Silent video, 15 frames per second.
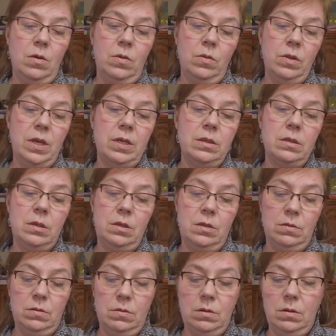Oh, that's
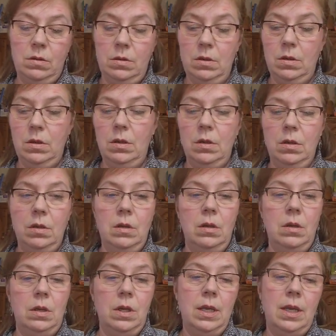cute.
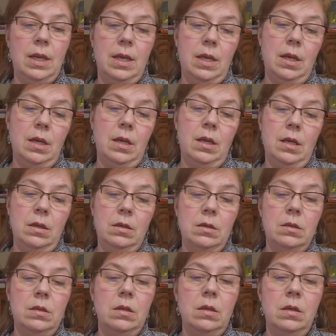
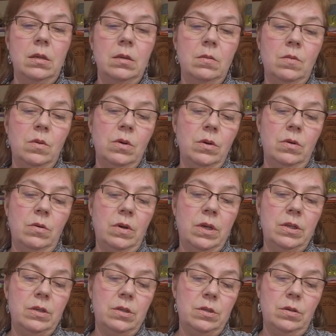And we're
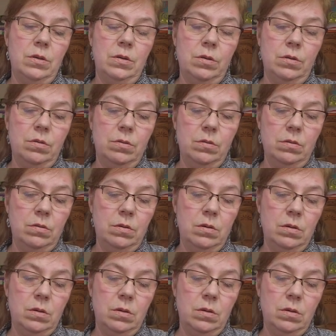going to,